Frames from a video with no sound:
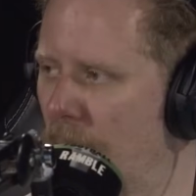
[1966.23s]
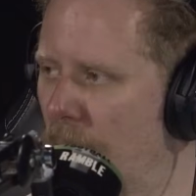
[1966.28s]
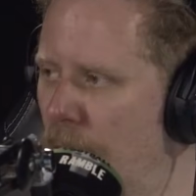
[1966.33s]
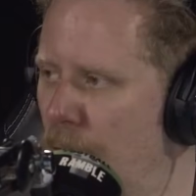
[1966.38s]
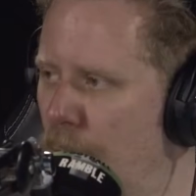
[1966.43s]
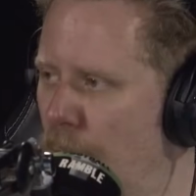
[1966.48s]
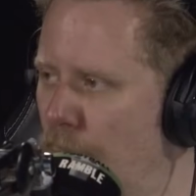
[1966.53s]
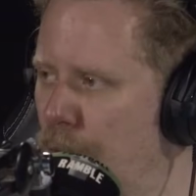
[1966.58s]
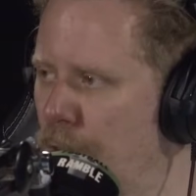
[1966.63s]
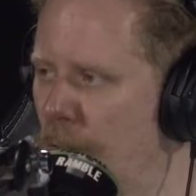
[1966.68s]

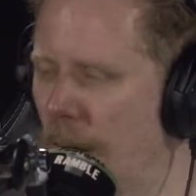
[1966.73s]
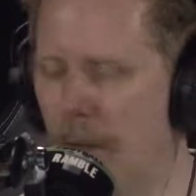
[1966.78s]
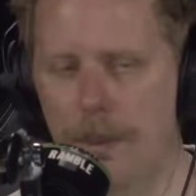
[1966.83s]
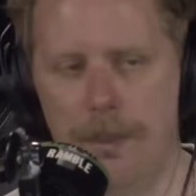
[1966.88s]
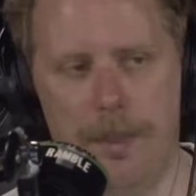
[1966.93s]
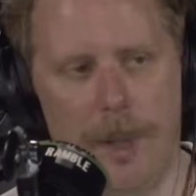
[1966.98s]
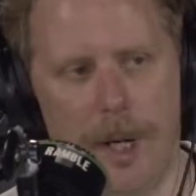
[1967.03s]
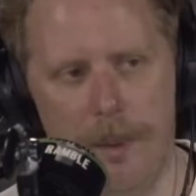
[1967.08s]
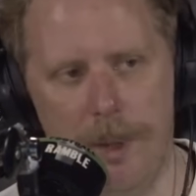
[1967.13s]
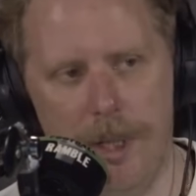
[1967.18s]
You've got
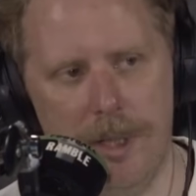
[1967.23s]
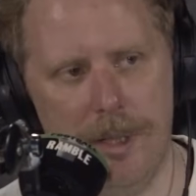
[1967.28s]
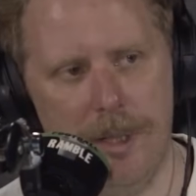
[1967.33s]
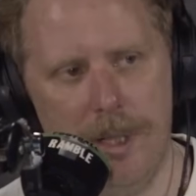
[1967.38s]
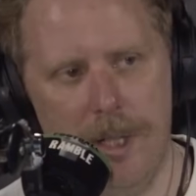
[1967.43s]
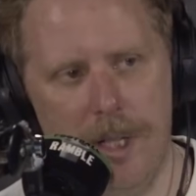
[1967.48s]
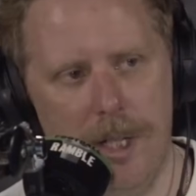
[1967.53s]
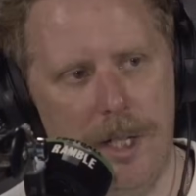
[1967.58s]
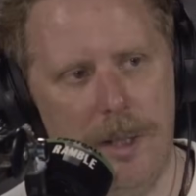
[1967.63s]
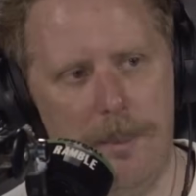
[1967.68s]
Jared Bowen,
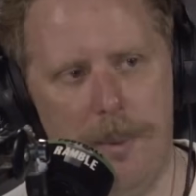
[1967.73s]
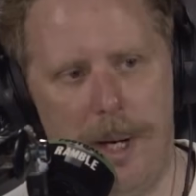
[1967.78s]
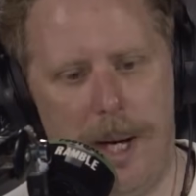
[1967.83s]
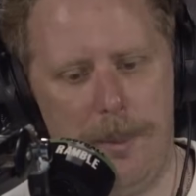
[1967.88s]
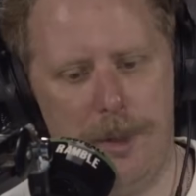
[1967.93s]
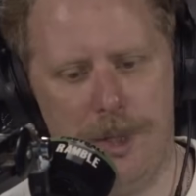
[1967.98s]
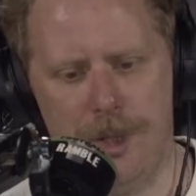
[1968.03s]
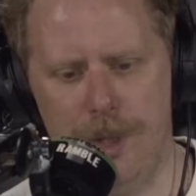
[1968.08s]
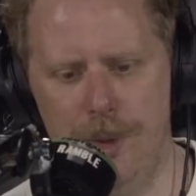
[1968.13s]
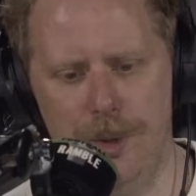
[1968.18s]

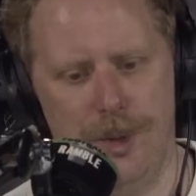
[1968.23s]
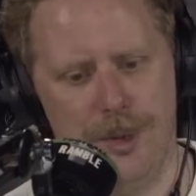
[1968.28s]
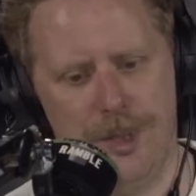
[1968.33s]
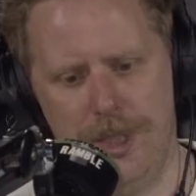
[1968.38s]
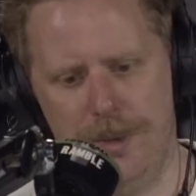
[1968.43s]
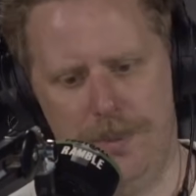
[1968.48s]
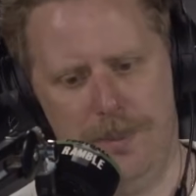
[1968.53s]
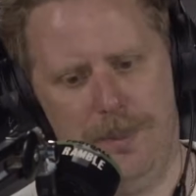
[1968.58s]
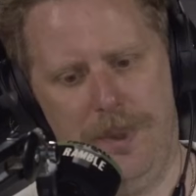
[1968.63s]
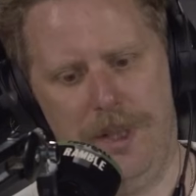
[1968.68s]
Mohamed
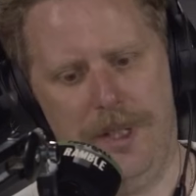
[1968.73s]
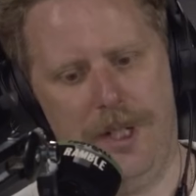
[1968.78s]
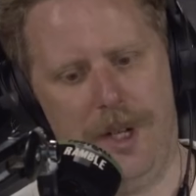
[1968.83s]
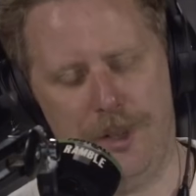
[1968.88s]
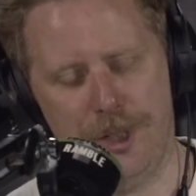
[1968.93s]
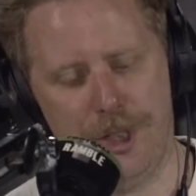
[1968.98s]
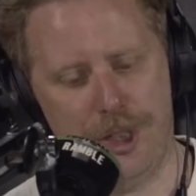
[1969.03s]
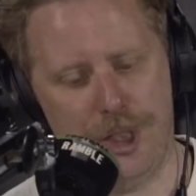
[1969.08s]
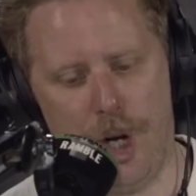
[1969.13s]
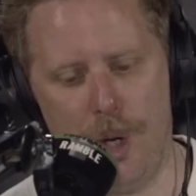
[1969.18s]
Kudus
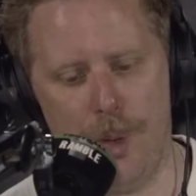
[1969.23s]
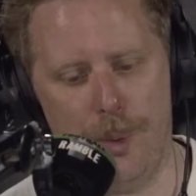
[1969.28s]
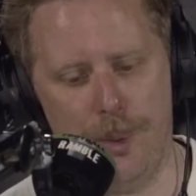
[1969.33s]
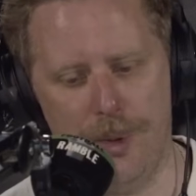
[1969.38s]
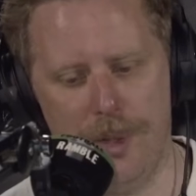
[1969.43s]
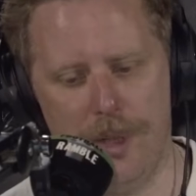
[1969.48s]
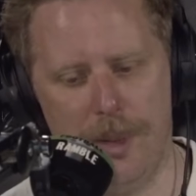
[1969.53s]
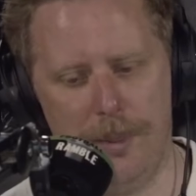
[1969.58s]
is shown.